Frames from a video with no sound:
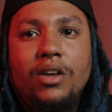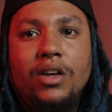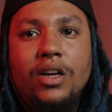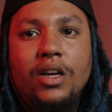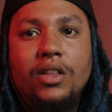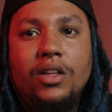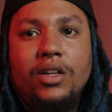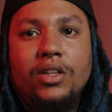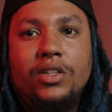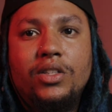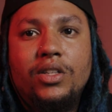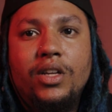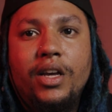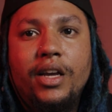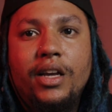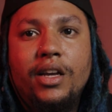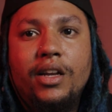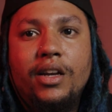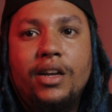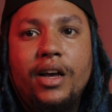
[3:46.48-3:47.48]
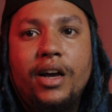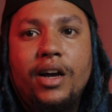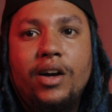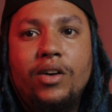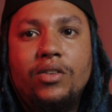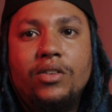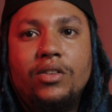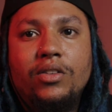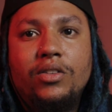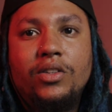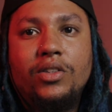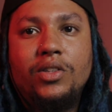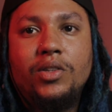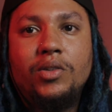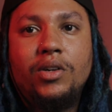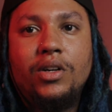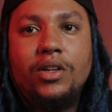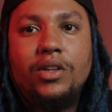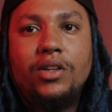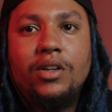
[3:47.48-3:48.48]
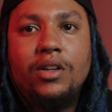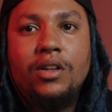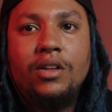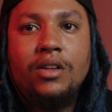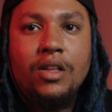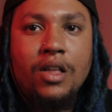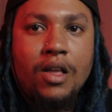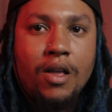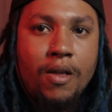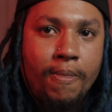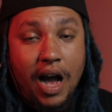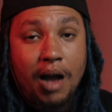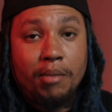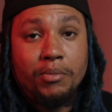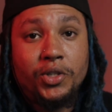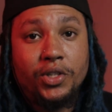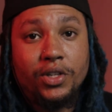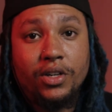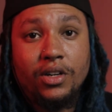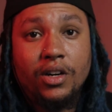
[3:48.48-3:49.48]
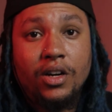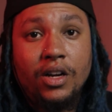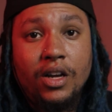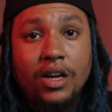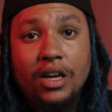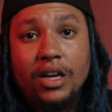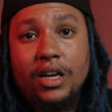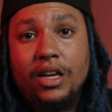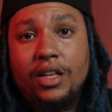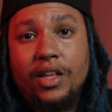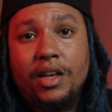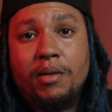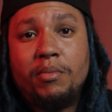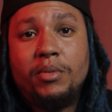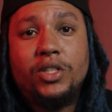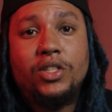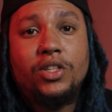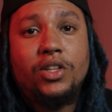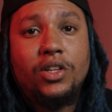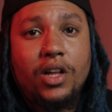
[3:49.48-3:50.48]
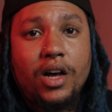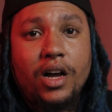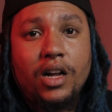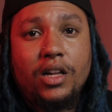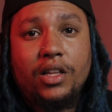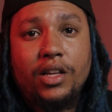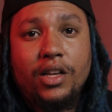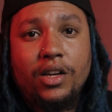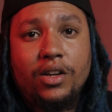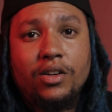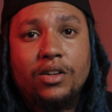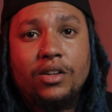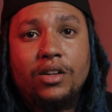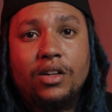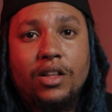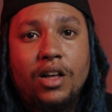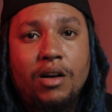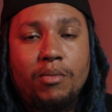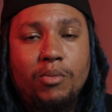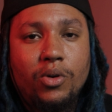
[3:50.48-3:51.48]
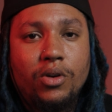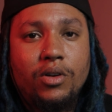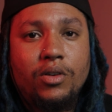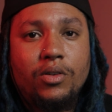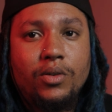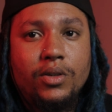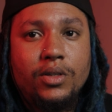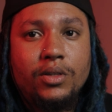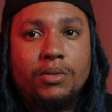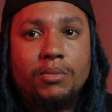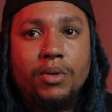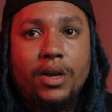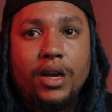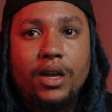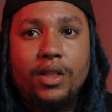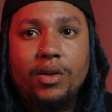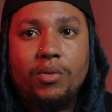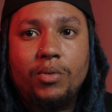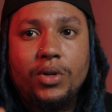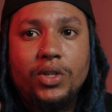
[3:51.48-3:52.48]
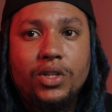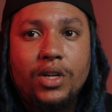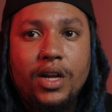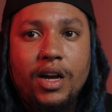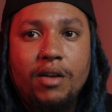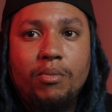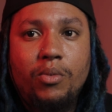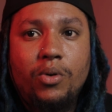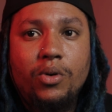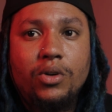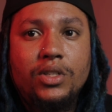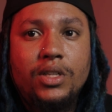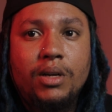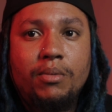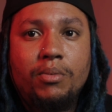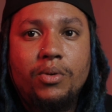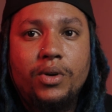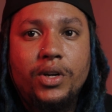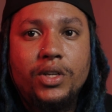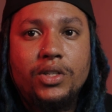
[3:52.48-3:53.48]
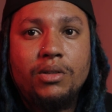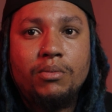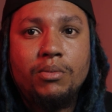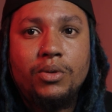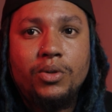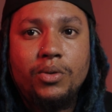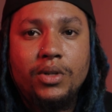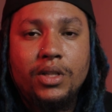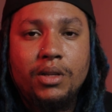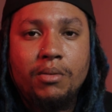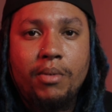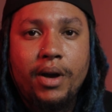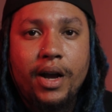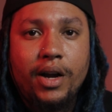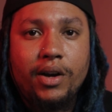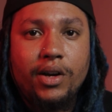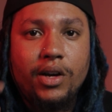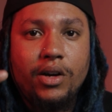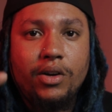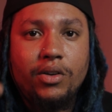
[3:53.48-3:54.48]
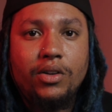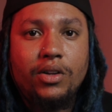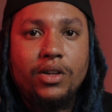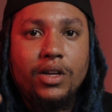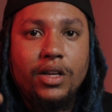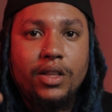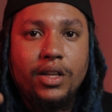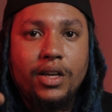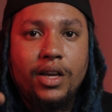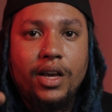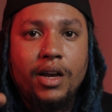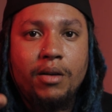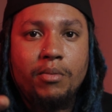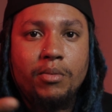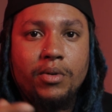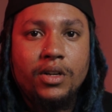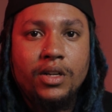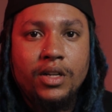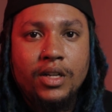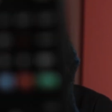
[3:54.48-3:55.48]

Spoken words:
and let's take it down to 200. I'm sure the image is a lot cleaner, a lot more crisp, and then we should have more separation between the background and the camera.